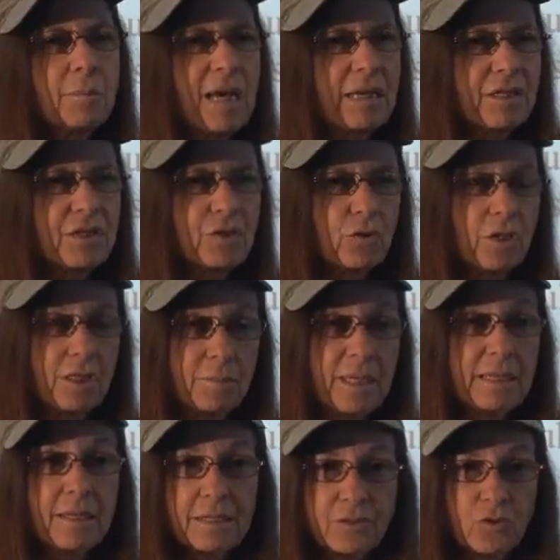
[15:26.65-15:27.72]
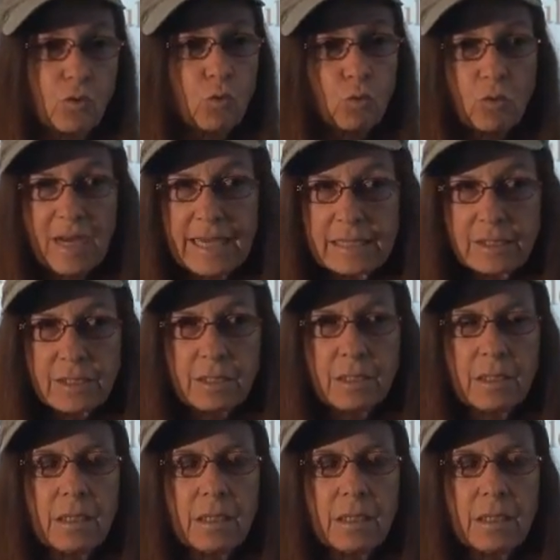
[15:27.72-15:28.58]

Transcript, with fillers: about astronomy, that's great.